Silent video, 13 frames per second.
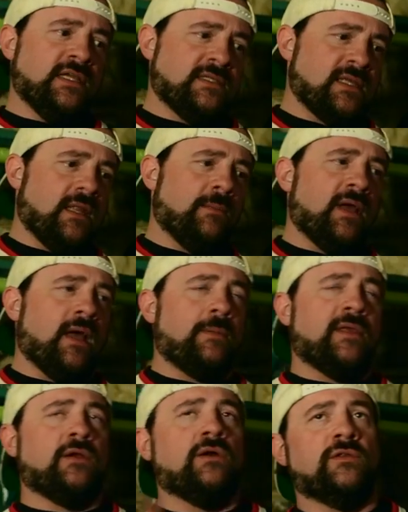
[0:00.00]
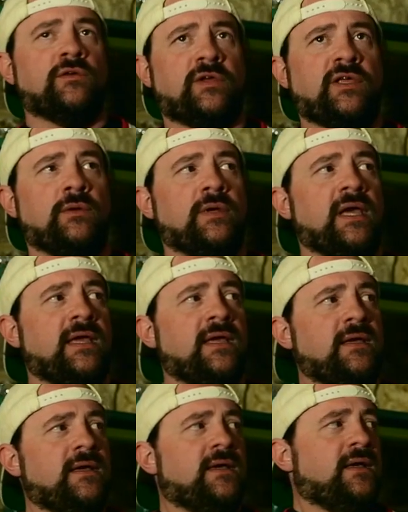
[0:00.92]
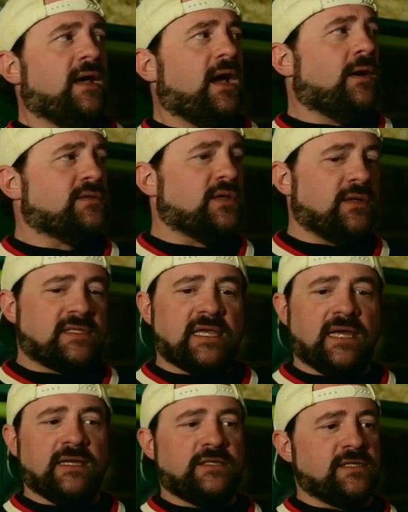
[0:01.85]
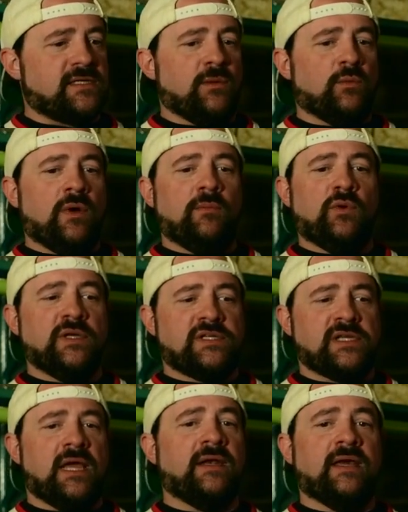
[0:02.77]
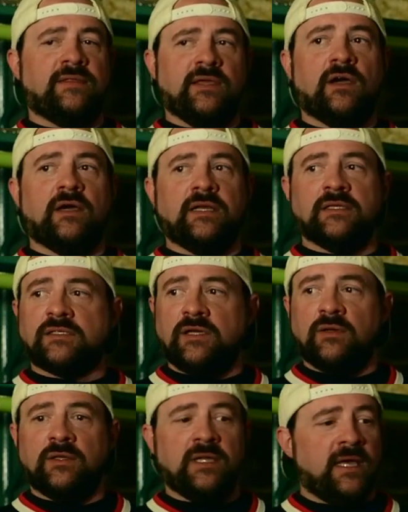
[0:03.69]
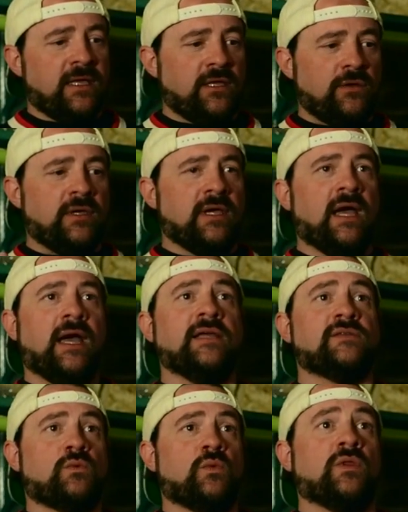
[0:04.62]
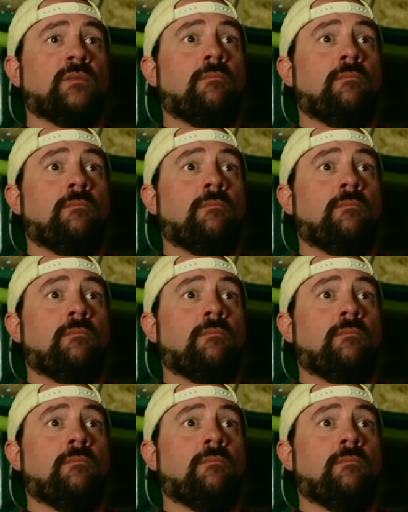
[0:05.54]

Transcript: and Silent Bob Get Older or Q&A. I was always kind of just at one point shouting at the audience going like, you guys were the